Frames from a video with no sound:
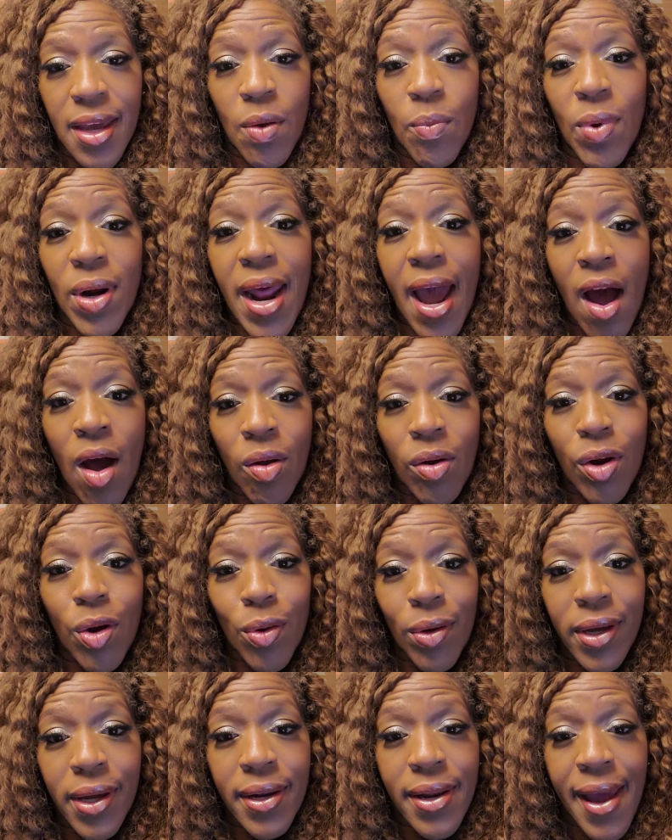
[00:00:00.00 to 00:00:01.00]
And without
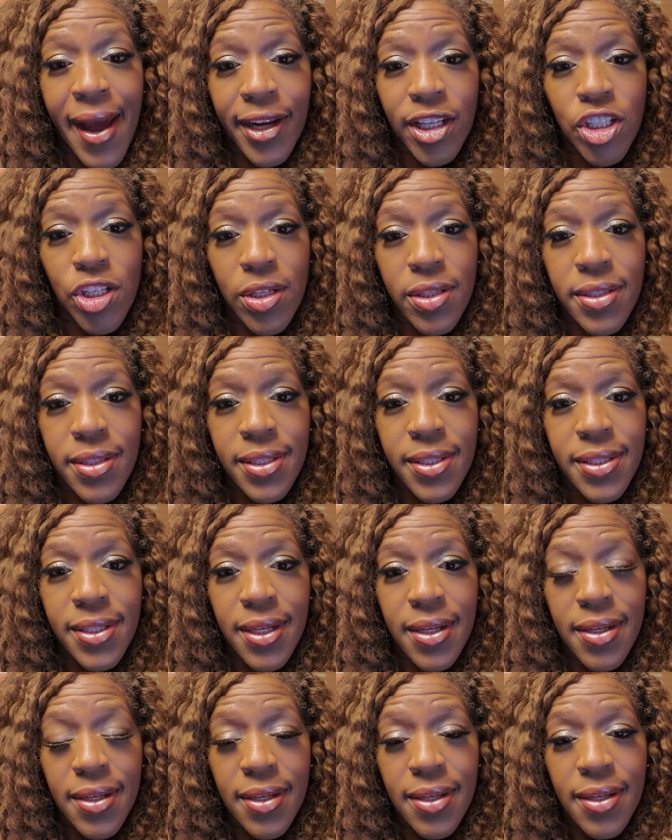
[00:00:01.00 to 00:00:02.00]
her
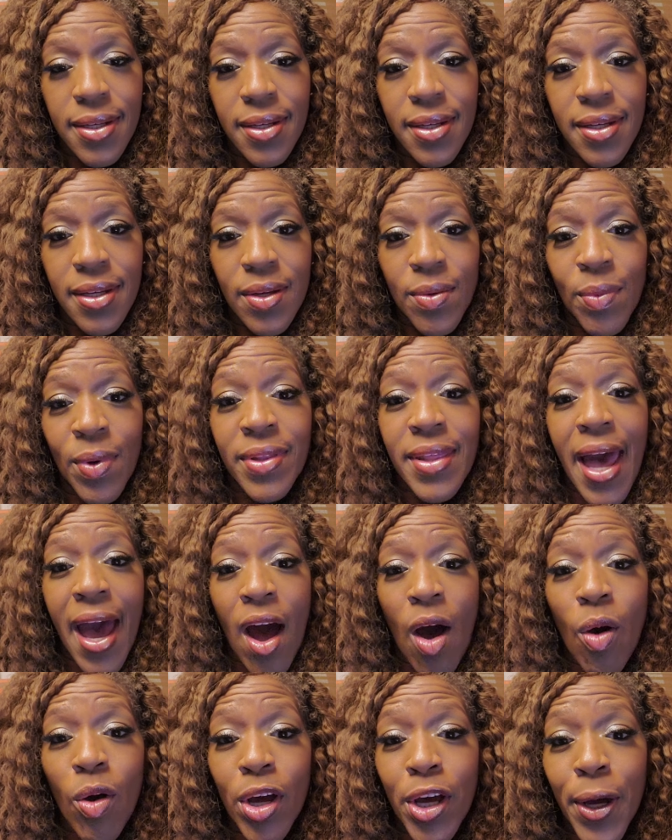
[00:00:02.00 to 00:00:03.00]
connections,
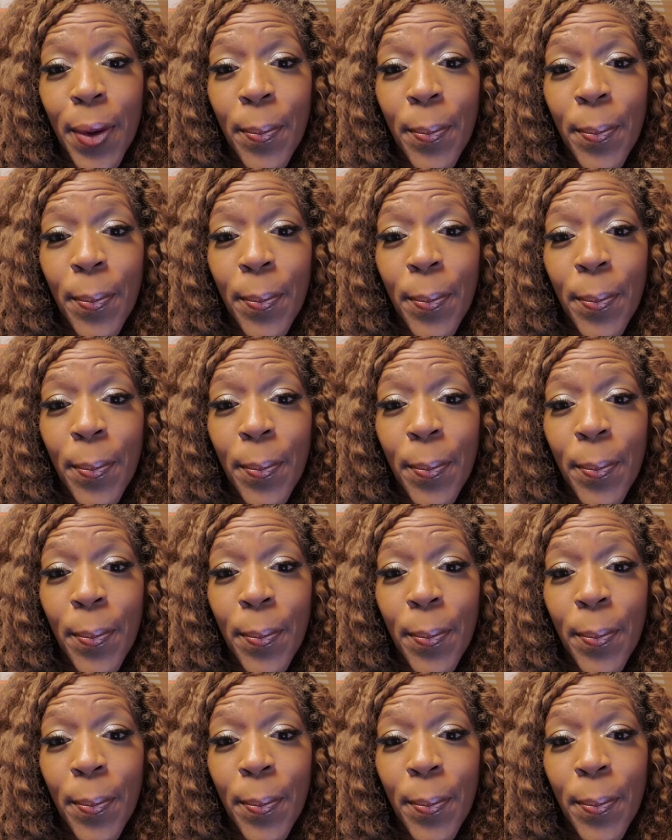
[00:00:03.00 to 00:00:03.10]
without